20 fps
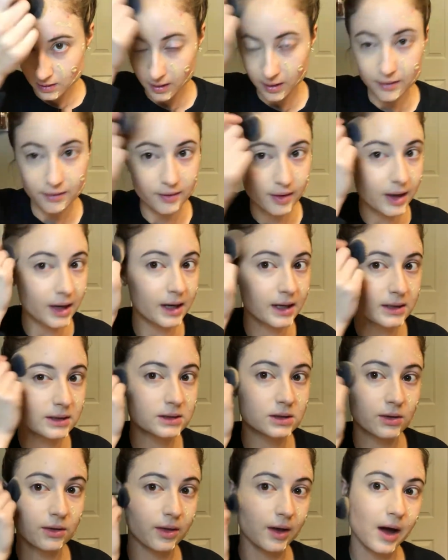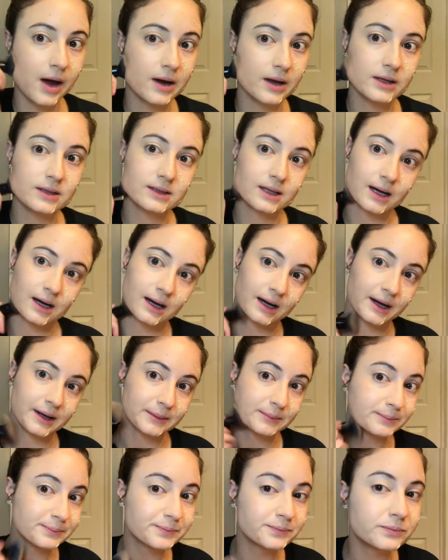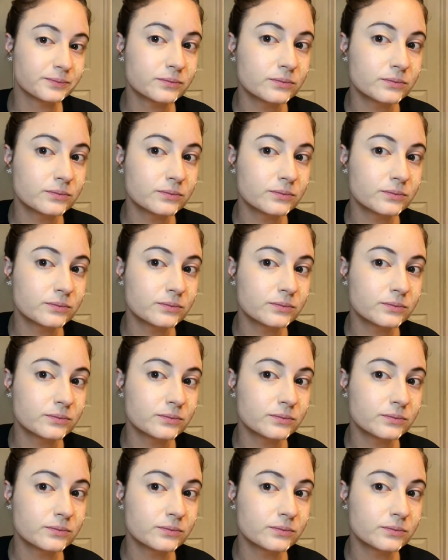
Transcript: on. Alright, so that is on.